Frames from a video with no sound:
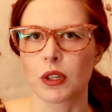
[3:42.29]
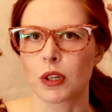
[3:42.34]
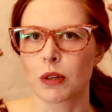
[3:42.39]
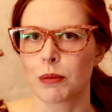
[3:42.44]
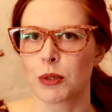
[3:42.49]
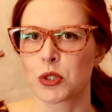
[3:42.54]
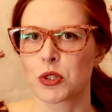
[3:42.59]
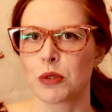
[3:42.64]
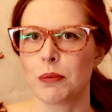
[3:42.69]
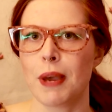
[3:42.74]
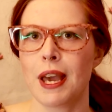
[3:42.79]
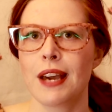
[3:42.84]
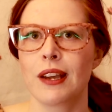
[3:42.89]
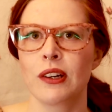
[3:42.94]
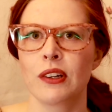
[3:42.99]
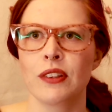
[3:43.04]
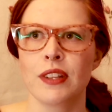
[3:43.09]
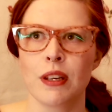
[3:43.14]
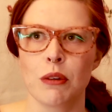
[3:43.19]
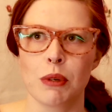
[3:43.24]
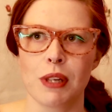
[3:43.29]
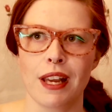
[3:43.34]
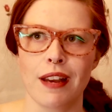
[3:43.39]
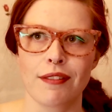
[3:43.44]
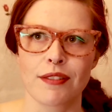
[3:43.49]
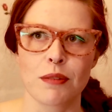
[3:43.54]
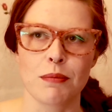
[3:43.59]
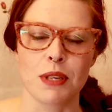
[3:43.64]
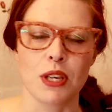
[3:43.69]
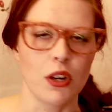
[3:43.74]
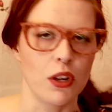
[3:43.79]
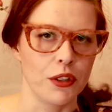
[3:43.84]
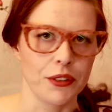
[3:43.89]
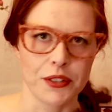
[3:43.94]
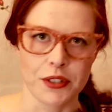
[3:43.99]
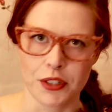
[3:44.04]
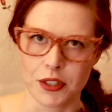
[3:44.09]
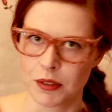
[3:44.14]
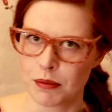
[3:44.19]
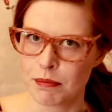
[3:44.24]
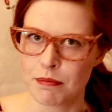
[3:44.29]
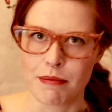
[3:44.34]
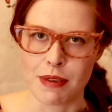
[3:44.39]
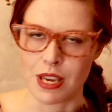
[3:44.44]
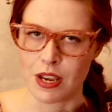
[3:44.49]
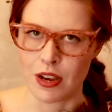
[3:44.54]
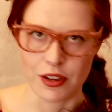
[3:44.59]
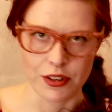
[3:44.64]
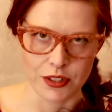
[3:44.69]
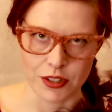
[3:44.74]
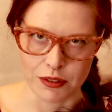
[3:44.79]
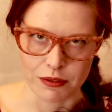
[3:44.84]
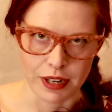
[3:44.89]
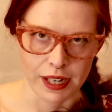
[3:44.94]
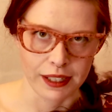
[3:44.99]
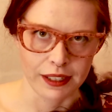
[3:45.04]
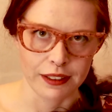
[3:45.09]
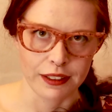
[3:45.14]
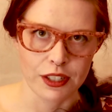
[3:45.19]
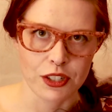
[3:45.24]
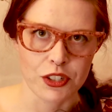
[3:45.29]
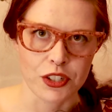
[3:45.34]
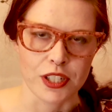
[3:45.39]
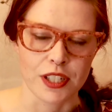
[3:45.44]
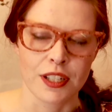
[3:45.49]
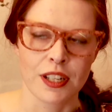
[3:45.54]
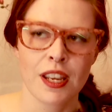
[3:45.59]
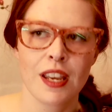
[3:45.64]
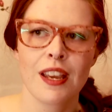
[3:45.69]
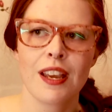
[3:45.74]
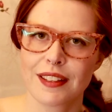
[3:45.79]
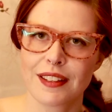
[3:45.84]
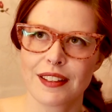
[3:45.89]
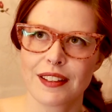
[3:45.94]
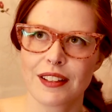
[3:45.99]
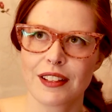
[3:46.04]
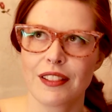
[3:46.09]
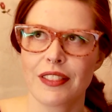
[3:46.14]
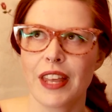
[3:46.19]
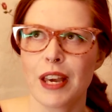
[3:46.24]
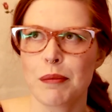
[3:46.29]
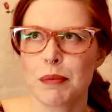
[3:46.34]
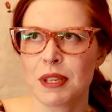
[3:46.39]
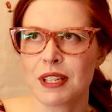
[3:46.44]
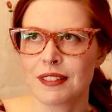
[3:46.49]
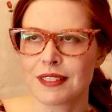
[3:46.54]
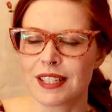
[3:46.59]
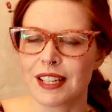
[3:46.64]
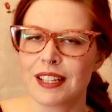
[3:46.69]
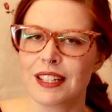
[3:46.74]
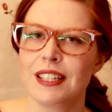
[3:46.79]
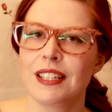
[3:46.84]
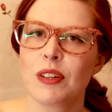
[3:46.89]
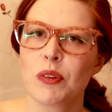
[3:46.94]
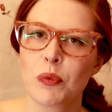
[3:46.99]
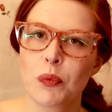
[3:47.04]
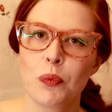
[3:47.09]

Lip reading: a commercial pattern that will have to be altered beyond all recognition. That being said,